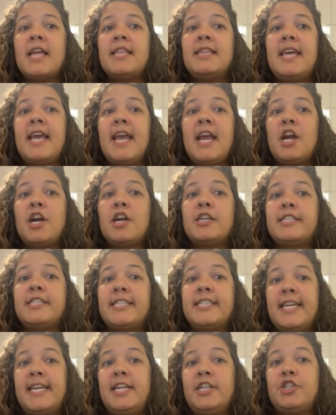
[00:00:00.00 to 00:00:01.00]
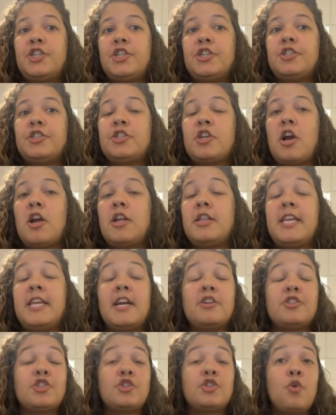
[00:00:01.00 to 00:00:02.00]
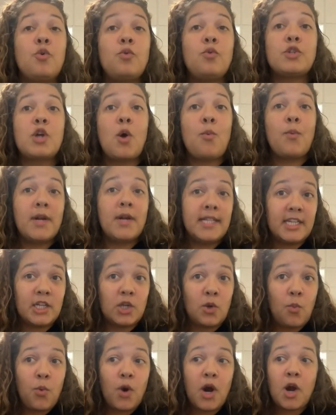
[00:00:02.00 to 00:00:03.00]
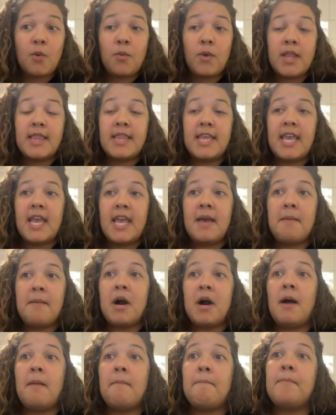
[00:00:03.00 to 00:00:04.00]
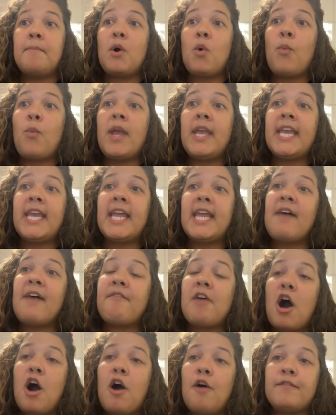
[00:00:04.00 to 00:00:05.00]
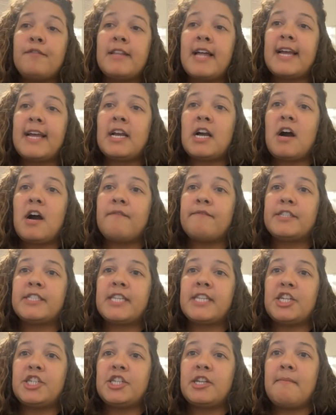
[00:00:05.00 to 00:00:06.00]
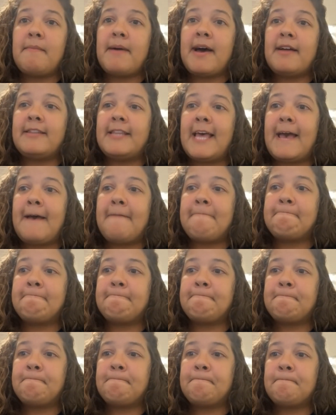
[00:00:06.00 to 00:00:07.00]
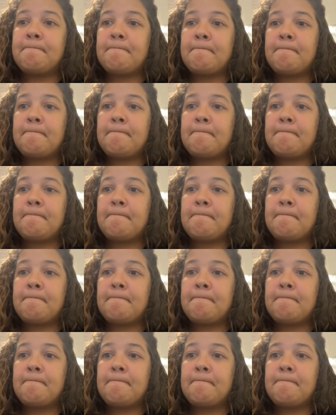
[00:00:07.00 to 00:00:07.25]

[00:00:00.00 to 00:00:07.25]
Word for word: their teachers are, their schools are willing to work with them, um, but we can have an offline conversation about that.